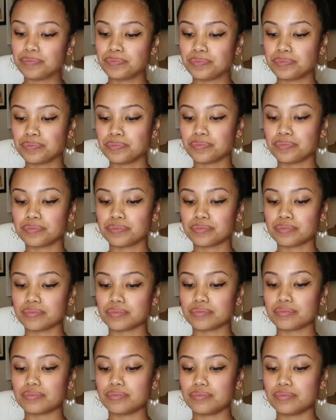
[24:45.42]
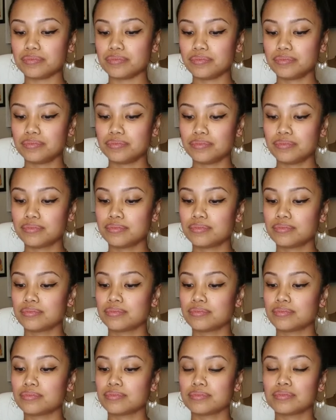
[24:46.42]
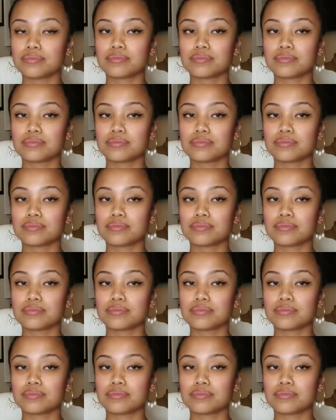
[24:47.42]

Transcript: [no speech]